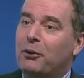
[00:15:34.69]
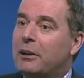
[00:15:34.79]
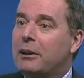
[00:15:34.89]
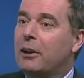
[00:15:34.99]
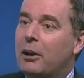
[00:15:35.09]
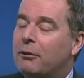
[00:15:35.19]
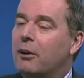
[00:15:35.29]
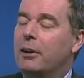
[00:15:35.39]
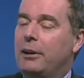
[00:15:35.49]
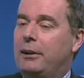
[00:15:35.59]
You need to go and
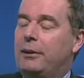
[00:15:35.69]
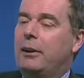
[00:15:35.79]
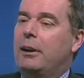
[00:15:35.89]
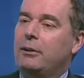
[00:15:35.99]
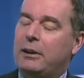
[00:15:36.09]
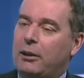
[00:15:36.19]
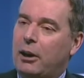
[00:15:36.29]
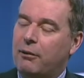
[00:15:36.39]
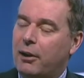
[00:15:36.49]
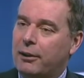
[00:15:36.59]
find
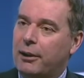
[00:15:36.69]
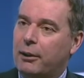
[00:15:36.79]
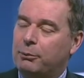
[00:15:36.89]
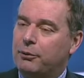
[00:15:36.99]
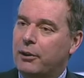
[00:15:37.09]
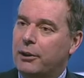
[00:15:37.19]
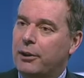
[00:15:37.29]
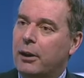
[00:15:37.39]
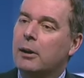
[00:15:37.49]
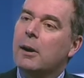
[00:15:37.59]
another provider.